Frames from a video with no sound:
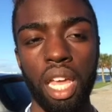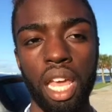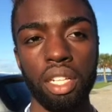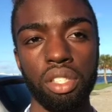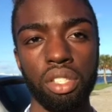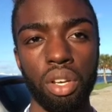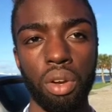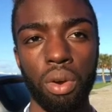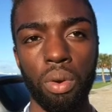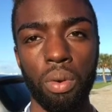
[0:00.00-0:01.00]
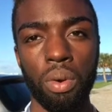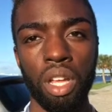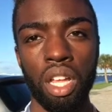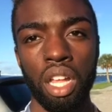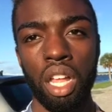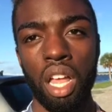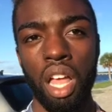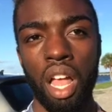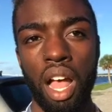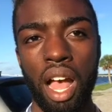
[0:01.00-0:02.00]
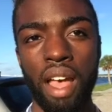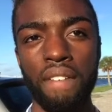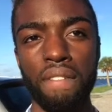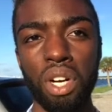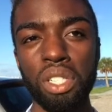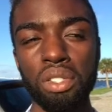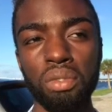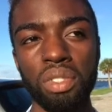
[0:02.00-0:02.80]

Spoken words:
And so I first